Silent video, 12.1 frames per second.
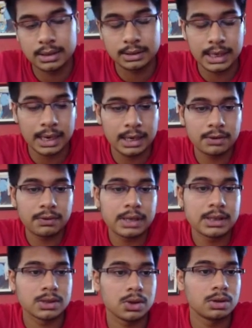
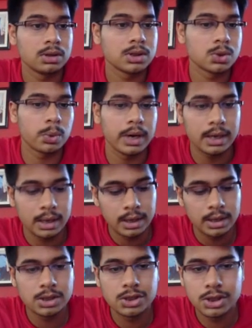sacrifices on the square
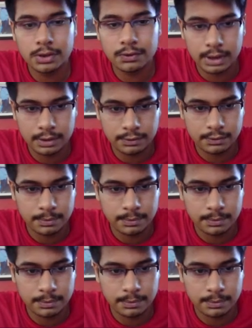g5.